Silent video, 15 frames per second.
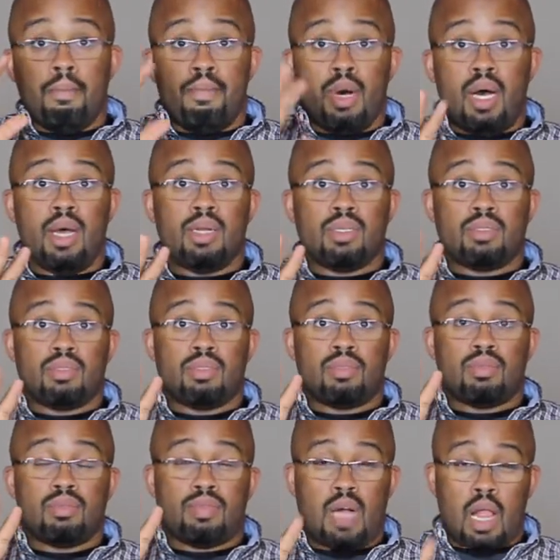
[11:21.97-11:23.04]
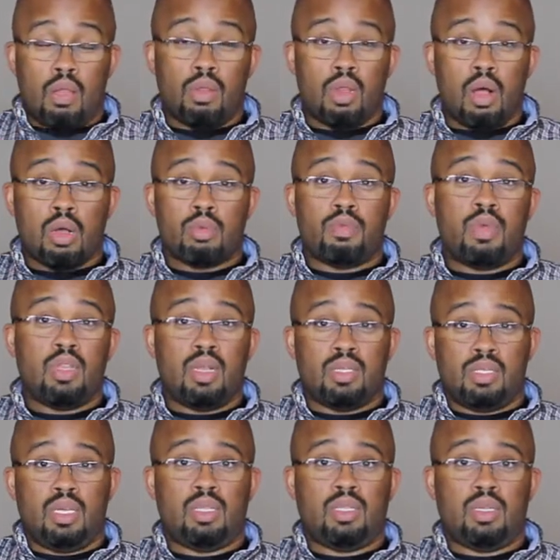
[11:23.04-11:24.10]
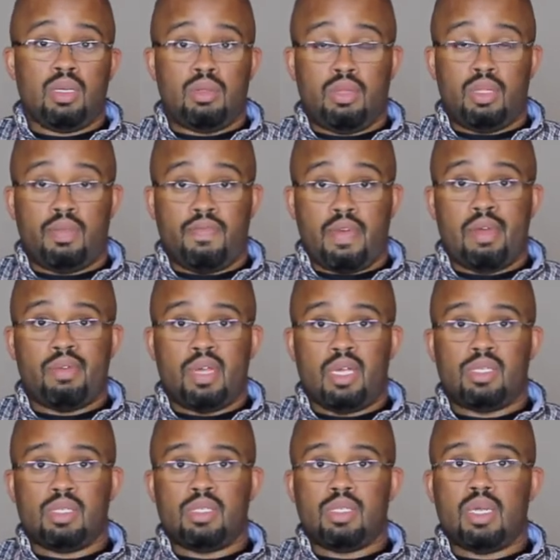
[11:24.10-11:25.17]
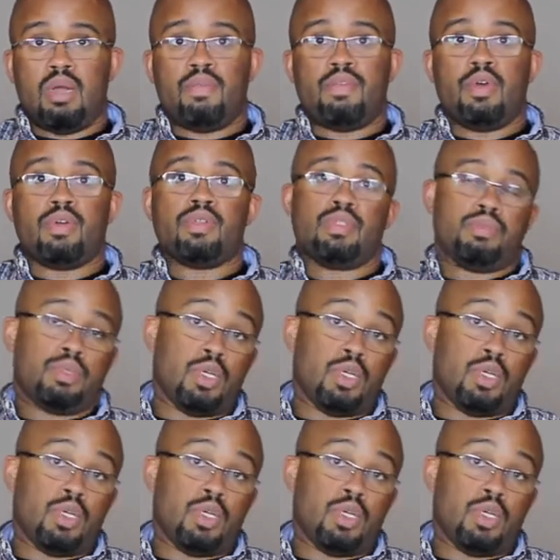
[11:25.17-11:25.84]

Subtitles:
But follow along with me, let's get the foundation set first.